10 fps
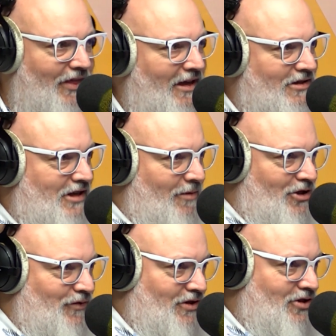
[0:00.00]
Thank you so
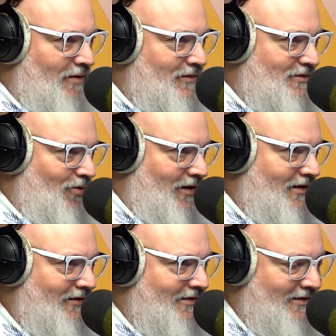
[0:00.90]
much for your time this
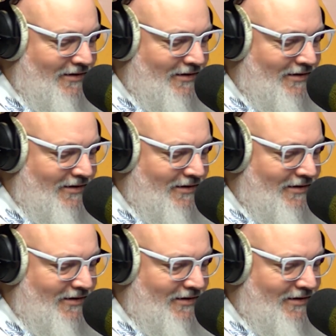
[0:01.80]
morning.